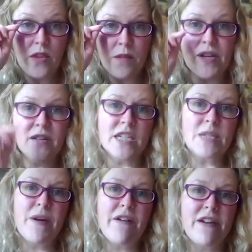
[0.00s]
Because
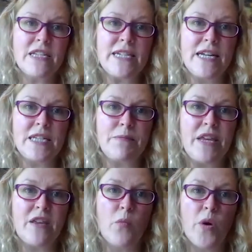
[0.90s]
experience tells
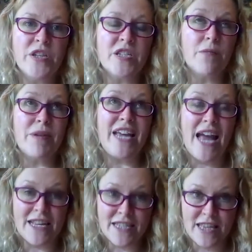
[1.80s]
me that once somebody
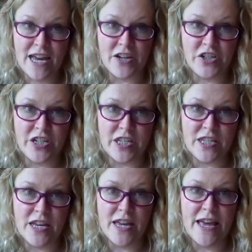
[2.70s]
has the
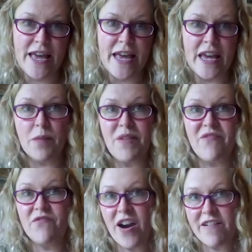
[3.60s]
ashes, it can be
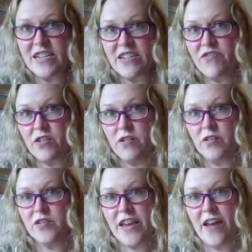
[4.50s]
very
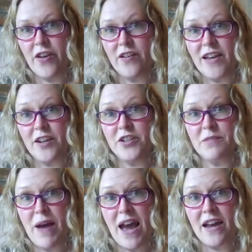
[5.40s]
difficult to get those
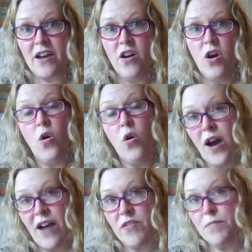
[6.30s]
ashes back or
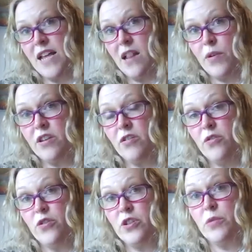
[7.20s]
have them dealt with in
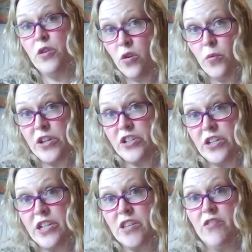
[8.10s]
accordance with your
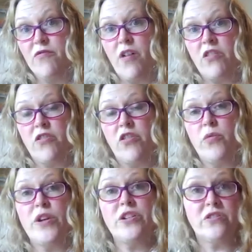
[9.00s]
wishes rather than
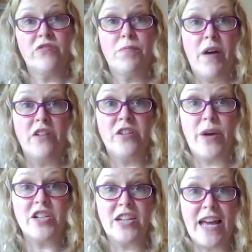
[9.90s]
the wishes of the person who
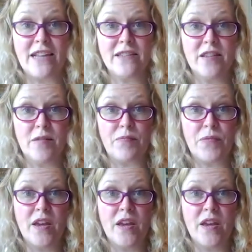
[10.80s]
actually has them.